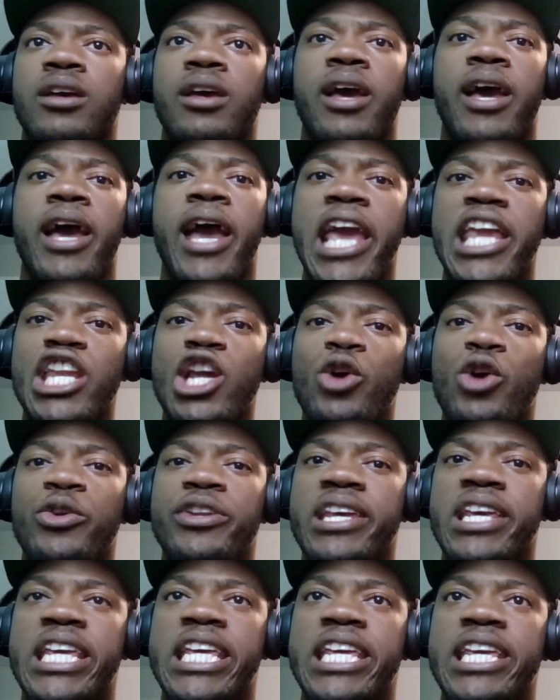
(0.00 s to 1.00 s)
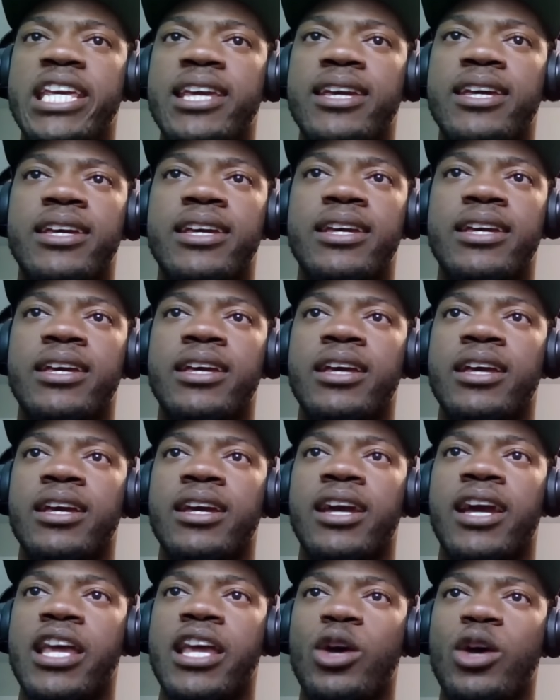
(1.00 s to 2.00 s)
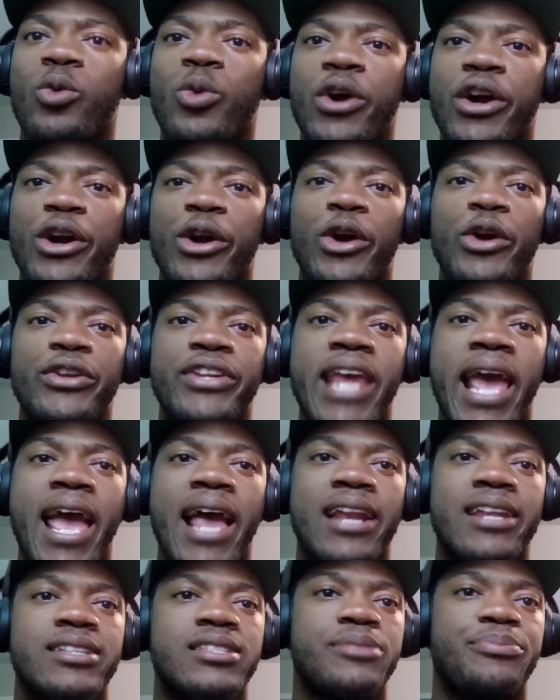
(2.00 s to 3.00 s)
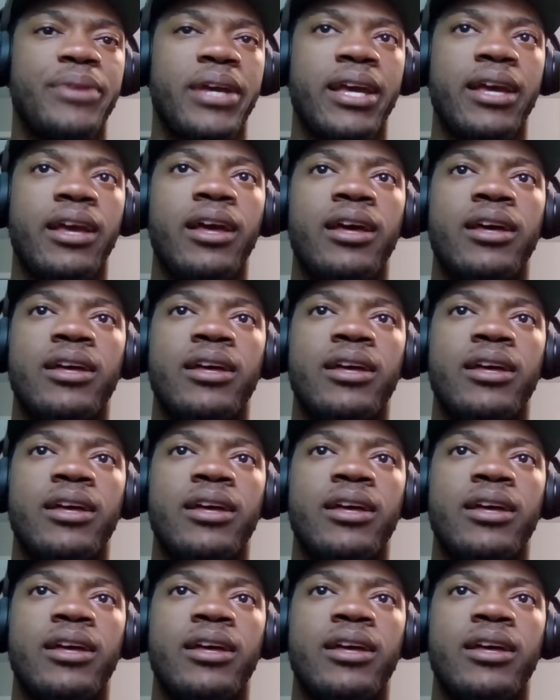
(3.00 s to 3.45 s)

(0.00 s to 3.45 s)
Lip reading: Ain't no D in the word Dallas, man.